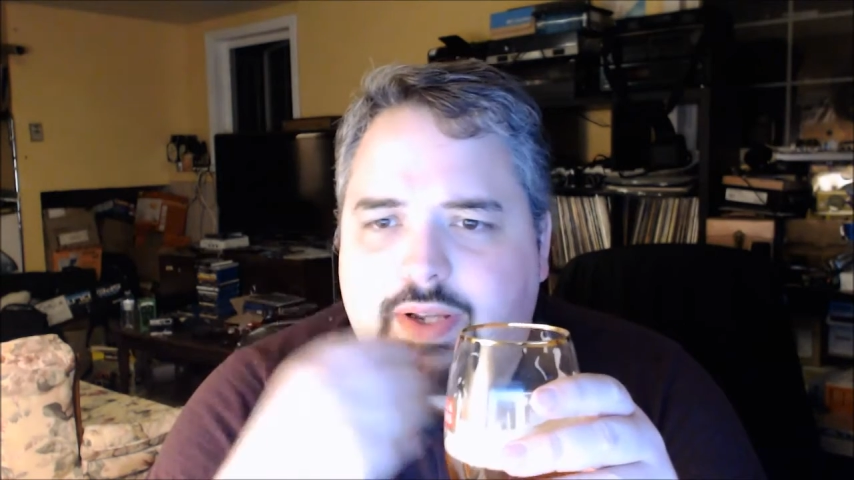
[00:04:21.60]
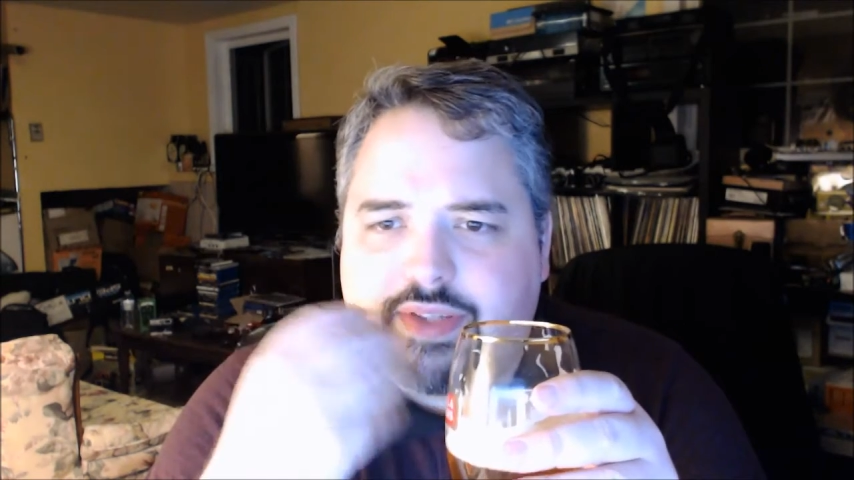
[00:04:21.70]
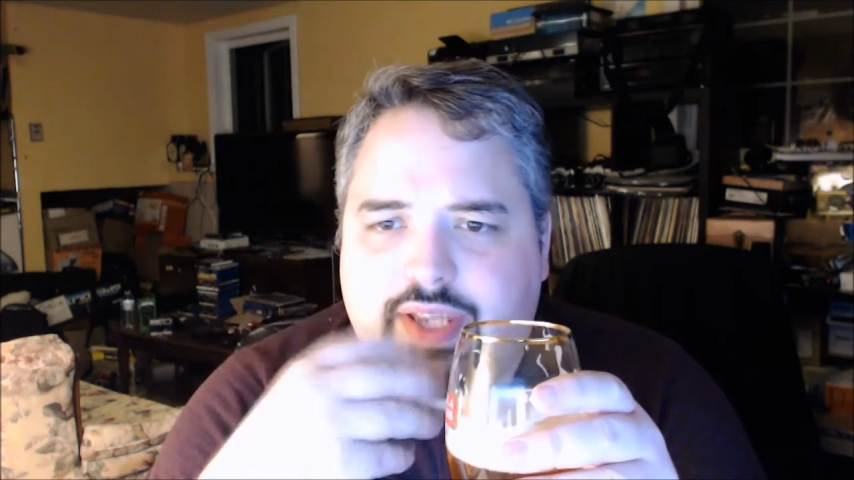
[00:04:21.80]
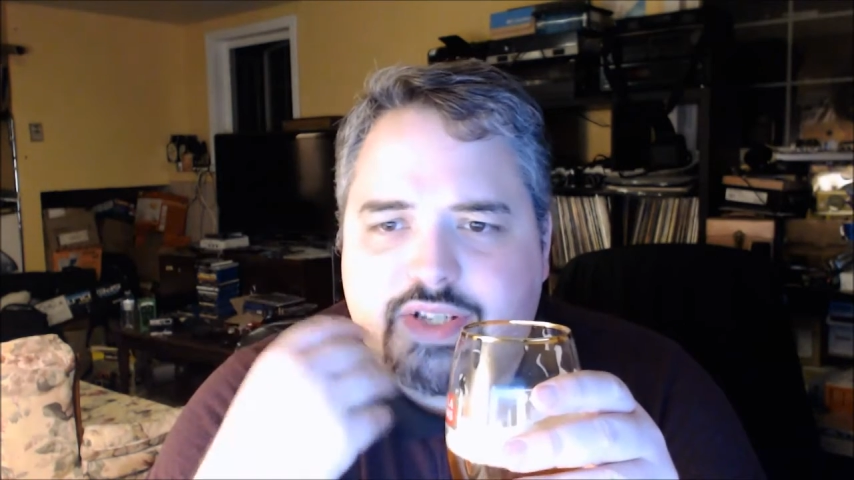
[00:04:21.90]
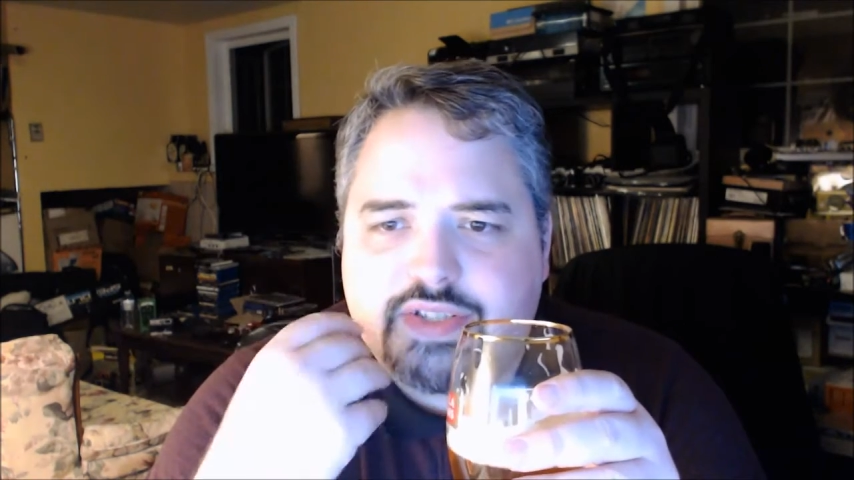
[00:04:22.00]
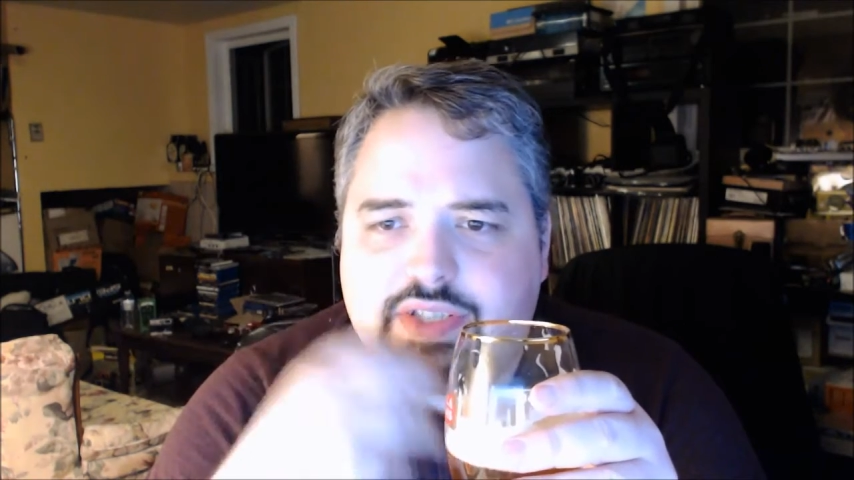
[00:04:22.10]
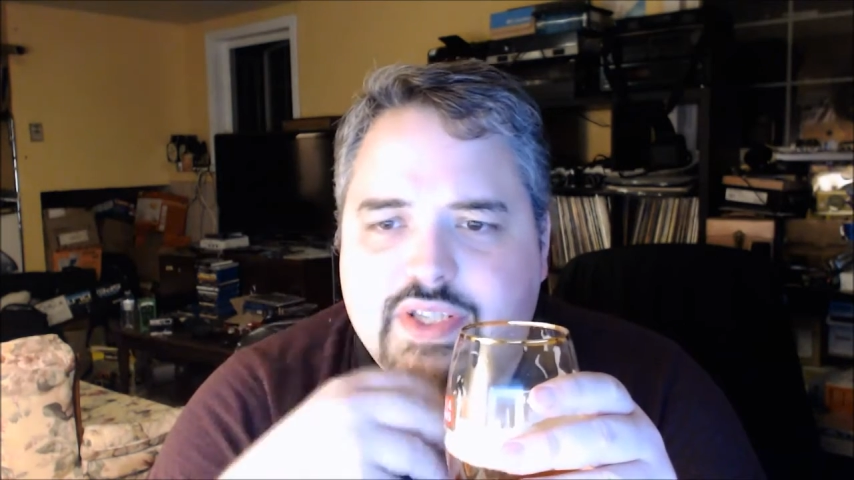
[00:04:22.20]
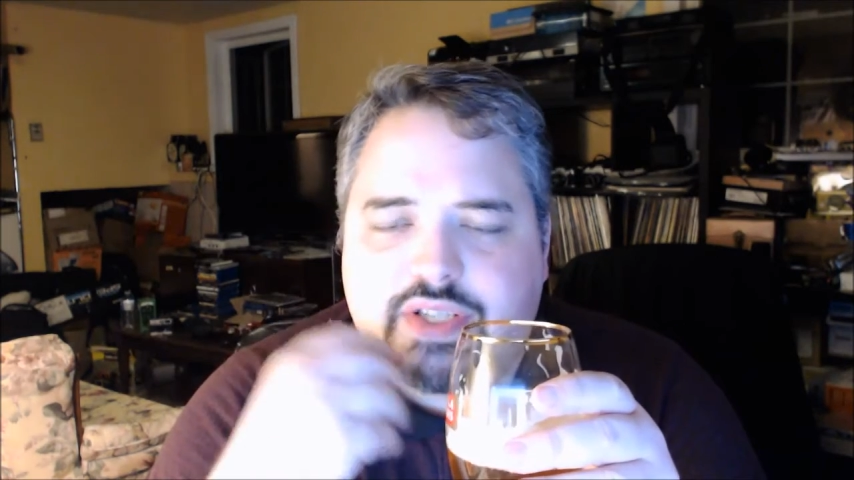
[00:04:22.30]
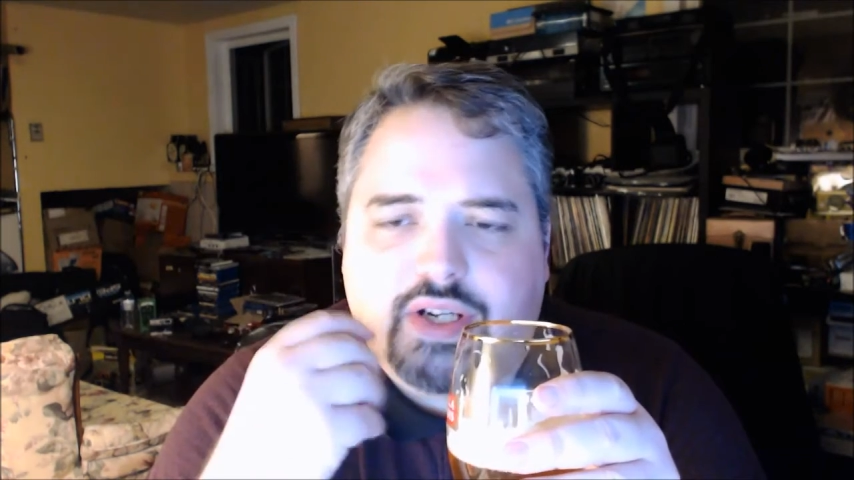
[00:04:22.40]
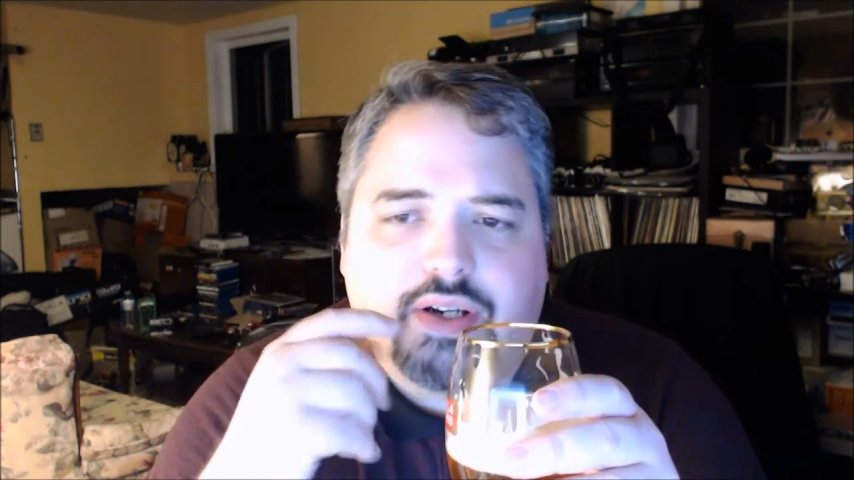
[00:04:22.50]
around the edges of
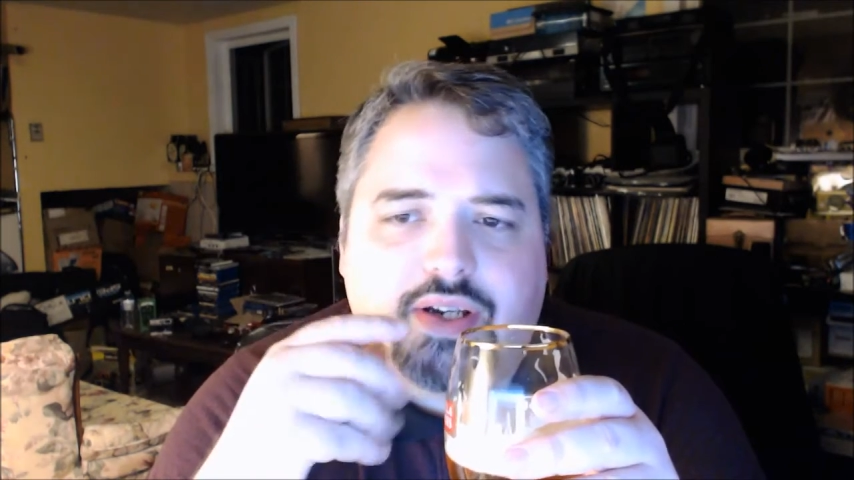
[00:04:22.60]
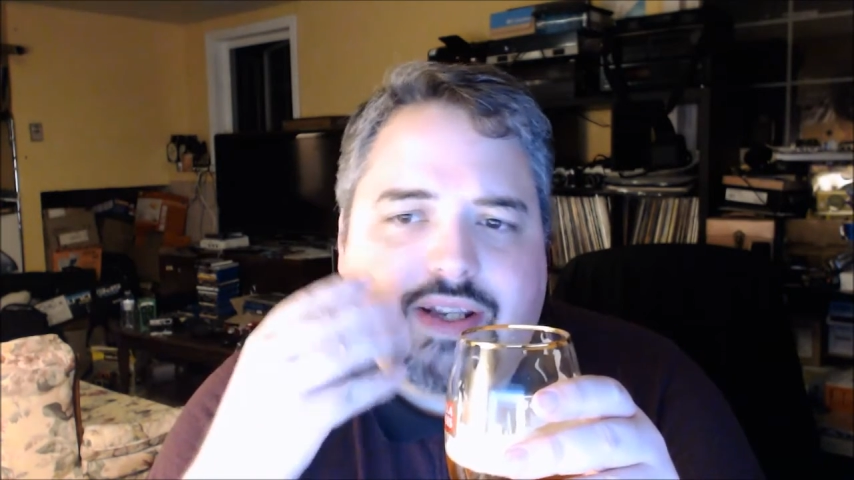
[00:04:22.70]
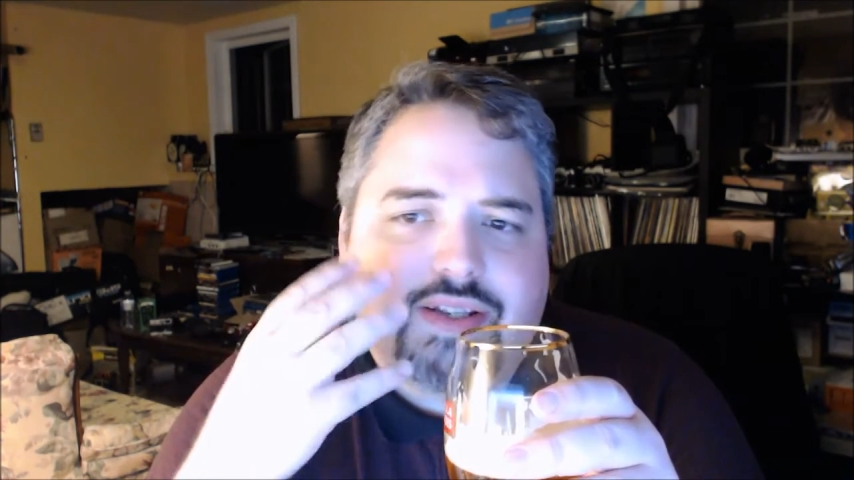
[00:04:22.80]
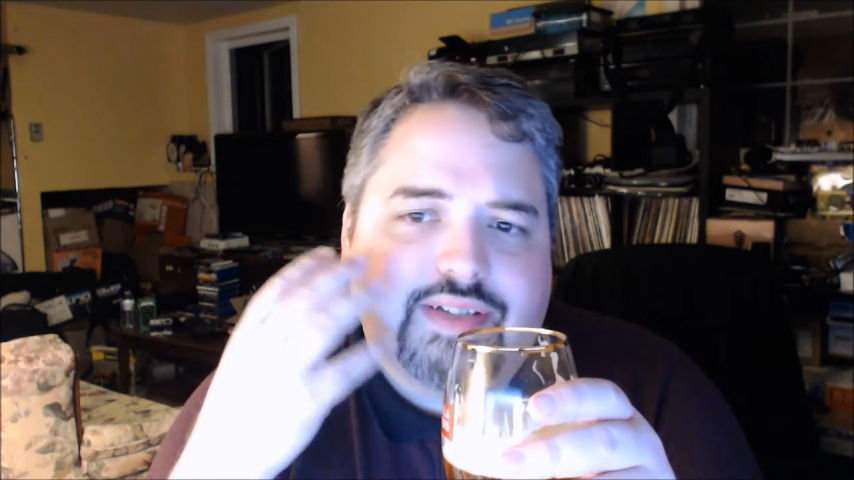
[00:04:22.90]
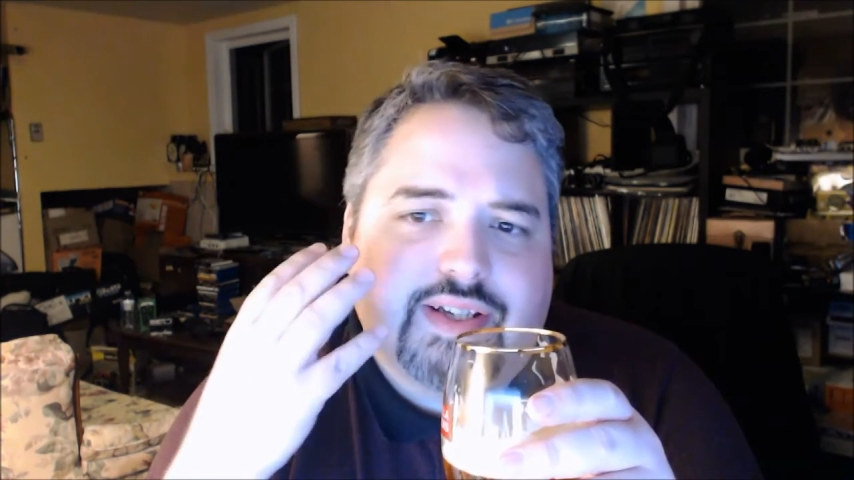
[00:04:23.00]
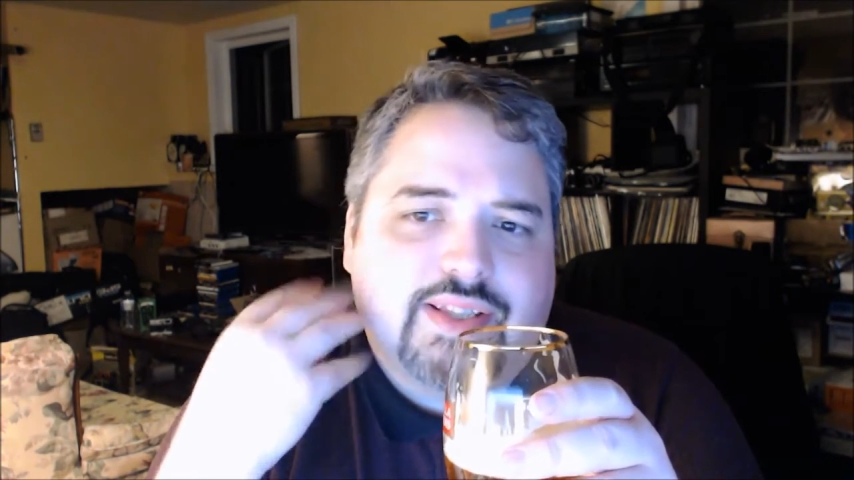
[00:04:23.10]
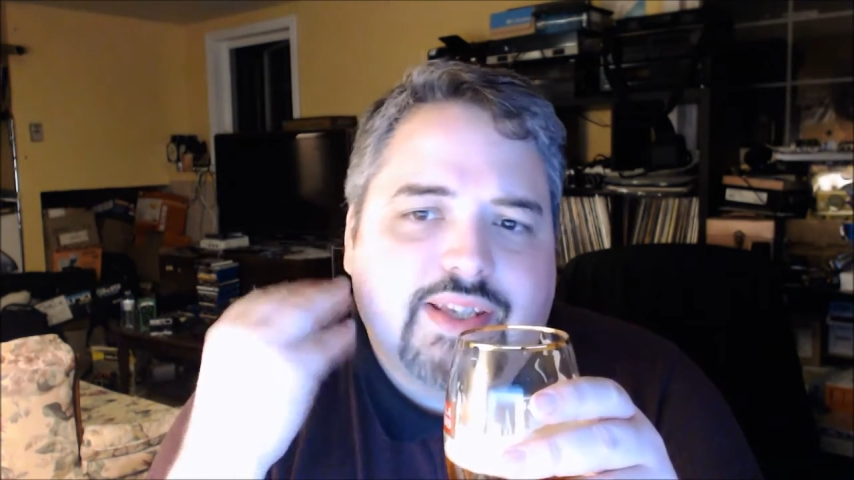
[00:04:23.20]
the tongue and